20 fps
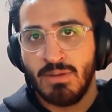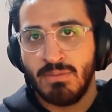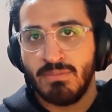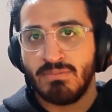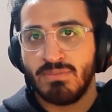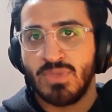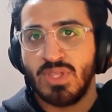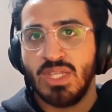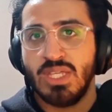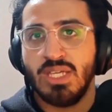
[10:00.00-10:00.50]

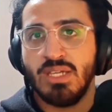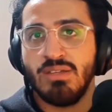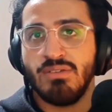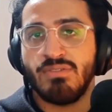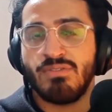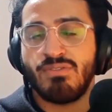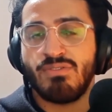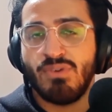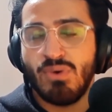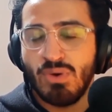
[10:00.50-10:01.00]
The
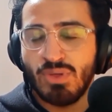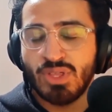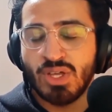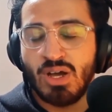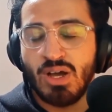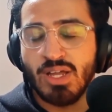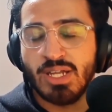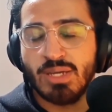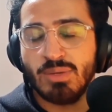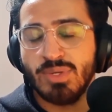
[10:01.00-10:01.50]
fourth
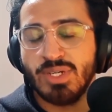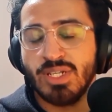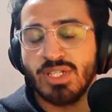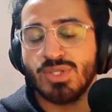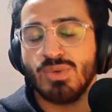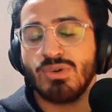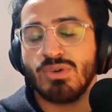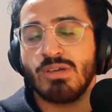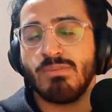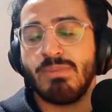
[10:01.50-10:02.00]
card I want to
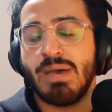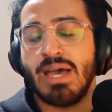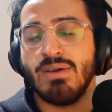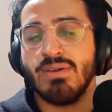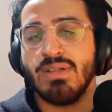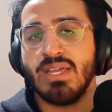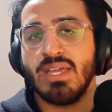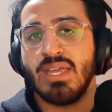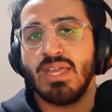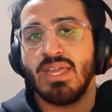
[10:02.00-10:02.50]
talk about
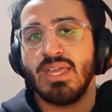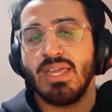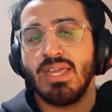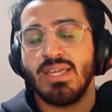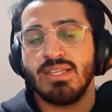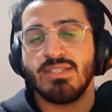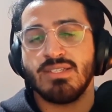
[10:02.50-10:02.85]
is